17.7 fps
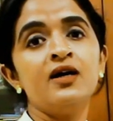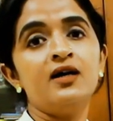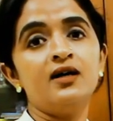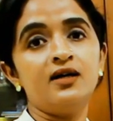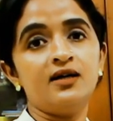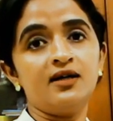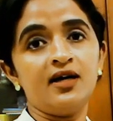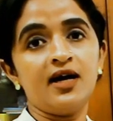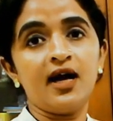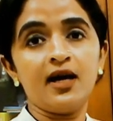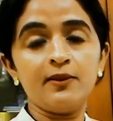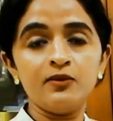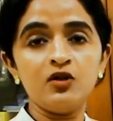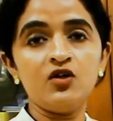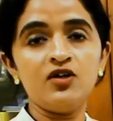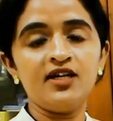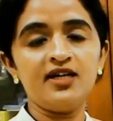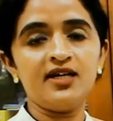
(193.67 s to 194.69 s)

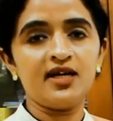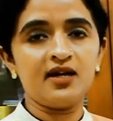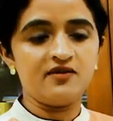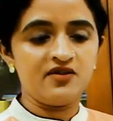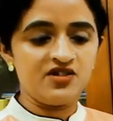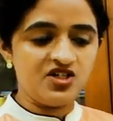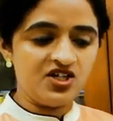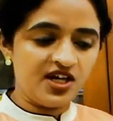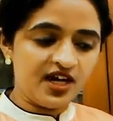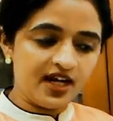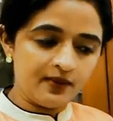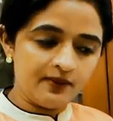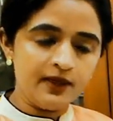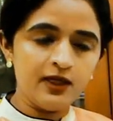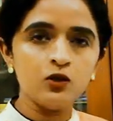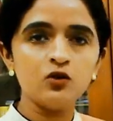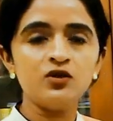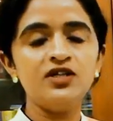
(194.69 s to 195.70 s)
amniotic cavity, and
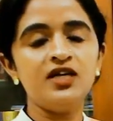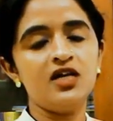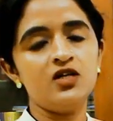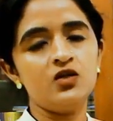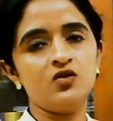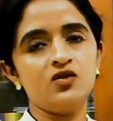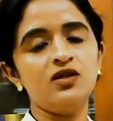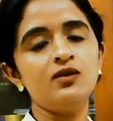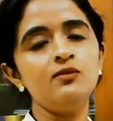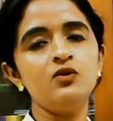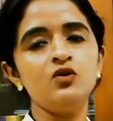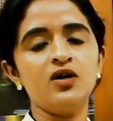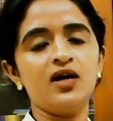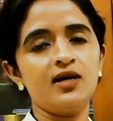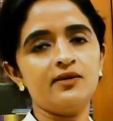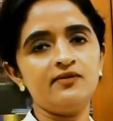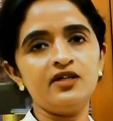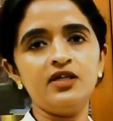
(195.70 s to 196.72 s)
below the endoderm you
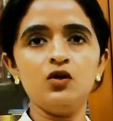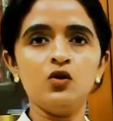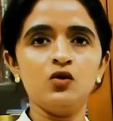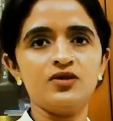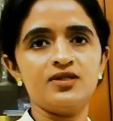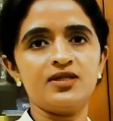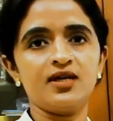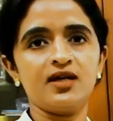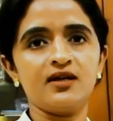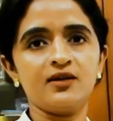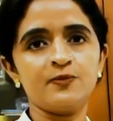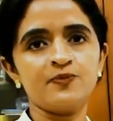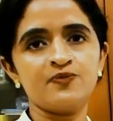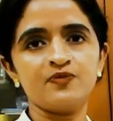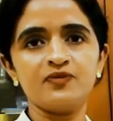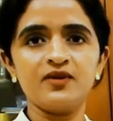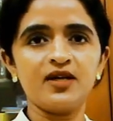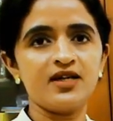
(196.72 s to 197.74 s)
have the yolk sac.
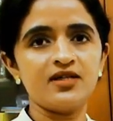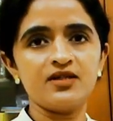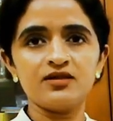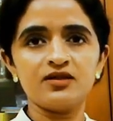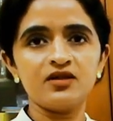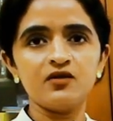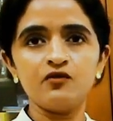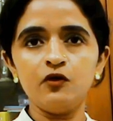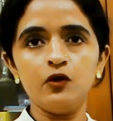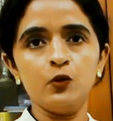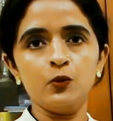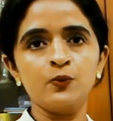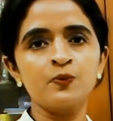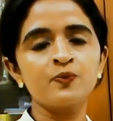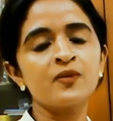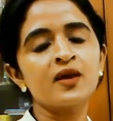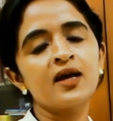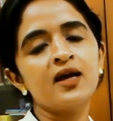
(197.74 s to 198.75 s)
That is the view.